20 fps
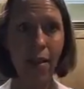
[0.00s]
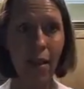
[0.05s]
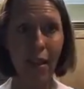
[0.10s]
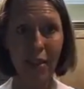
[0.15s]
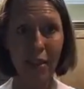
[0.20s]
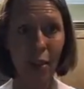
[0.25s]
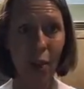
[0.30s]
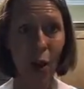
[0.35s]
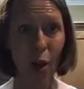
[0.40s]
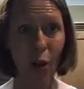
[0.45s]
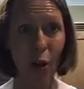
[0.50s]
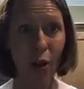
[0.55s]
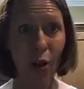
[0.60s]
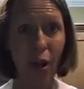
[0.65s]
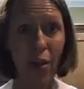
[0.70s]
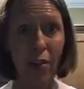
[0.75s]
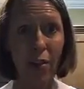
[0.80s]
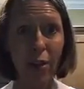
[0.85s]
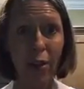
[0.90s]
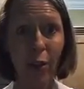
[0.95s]
That's all.
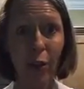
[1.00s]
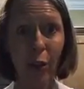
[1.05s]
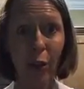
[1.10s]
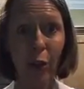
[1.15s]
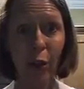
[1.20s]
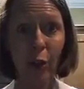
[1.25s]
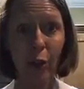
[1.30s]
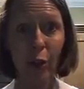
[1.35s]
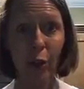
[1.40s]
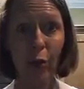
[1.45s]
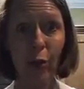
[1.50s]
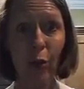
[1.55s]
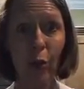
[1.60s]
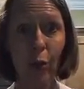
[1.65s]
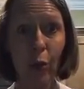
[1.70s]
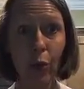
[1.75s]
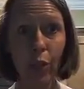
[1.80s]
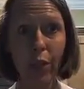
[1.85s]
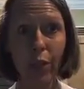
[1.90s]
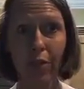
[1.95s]
This cooks
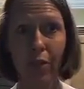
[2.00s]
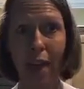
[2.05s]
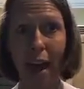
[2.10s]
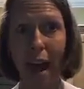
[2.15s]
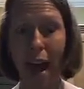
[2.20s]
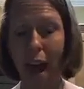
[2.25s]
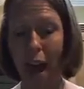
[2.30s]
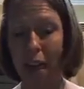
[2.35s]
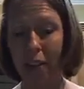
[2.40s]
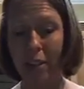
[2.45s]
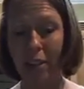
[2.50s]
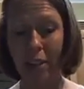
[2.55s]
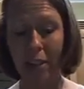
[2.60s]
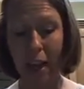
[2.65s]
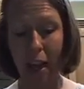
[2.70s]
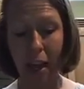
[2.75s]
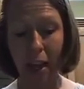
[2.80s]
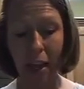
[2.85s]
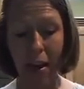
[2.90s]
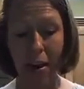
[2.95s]
really fast,
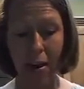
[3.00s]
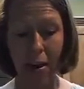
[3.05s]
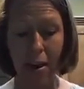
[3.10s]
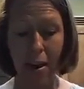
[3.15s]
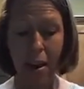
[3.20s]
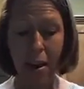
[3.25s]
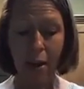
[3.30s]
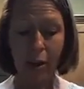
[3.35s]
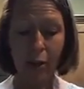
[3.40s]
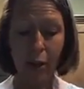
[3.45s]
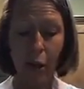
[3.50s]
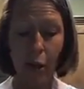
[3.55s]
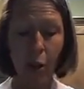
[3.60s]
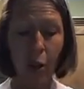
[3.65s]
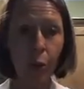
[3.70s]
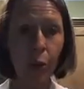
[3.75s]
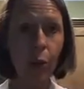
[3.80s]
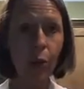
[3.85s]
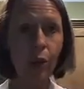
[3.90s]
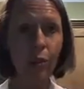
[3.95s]
and so
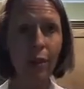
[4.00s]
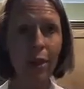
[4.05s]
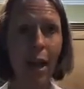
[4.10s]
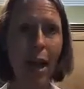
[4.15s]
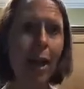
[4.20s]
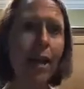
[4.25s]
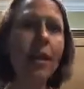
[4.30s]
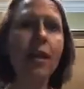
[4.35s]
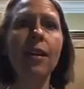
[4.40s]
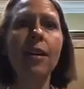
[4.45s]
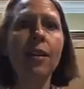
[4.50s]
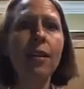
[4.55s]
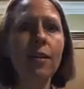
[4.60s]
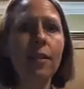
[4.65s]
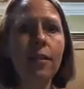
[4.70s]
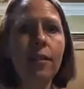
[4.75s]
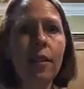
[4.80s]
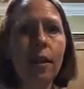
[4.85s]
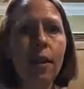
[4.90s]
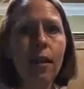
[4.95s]
it will take
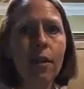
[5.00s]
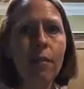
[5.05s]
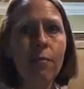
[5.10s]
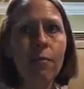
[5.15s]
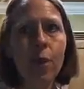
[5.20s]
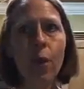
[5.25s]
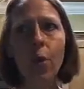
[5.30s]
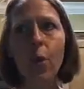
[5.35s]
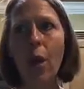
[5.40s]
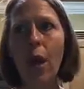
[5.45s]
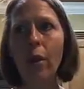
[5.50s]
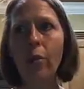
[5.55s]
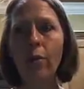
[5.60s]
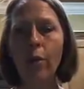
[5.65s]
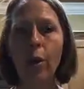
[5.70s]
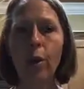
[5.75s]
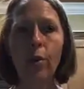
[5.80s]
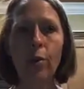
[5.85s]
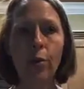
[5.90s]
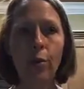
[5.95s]
it, I
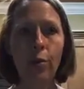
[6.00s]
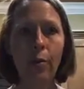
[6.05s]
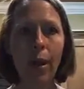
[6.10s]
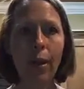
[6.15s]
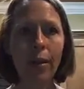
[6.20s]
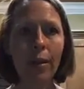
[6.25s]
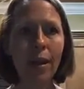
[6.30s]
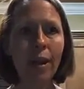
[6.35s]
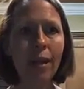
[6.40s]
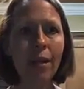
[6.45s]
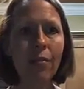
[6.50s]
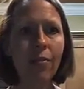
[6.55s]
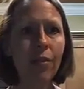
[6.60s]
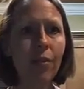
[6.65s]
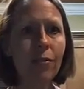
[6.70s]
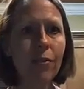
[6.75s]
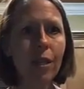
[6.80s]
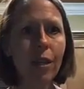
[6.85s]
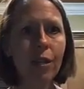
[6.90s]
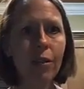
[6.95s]
don't know, it might take take it
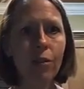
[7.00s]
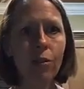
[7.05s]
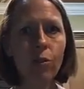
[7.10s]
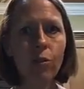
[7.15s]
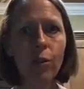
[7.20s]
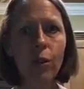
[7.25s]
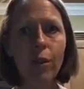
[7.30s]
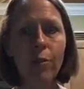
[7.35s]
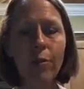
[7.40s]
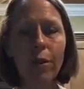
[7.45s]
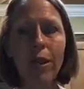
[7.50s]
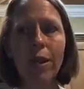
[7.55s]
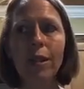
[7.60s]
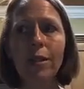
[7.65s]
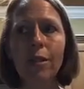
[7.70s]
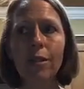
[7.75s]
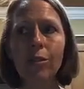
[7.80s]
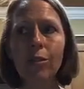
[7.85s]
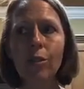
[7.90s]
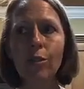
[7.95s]
15 or 20
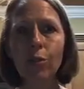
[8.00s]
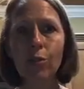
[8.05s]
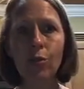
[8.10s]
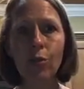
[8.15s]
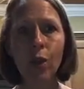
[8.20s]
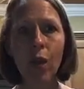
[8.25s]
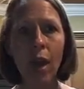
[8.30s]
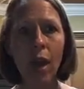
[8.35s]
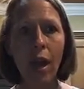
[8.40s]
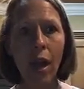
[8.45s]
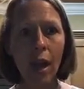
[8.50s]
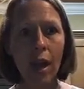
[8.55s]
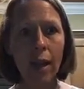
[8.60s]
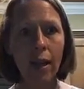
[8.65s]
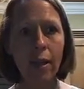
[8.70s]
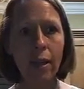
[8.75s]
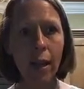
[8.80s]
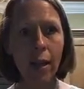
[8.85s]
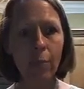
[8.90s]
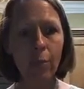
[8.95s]
minutes to
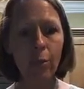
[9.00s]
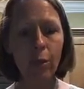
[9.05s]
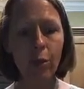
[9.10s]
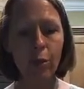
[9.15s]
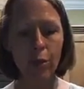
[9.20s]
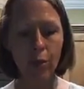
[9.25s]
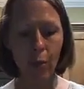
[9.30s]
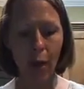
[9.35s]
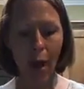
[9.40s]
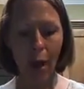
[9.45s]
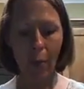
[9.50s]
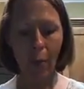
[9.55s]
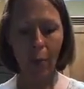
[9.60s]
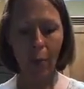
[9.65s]
heat up to high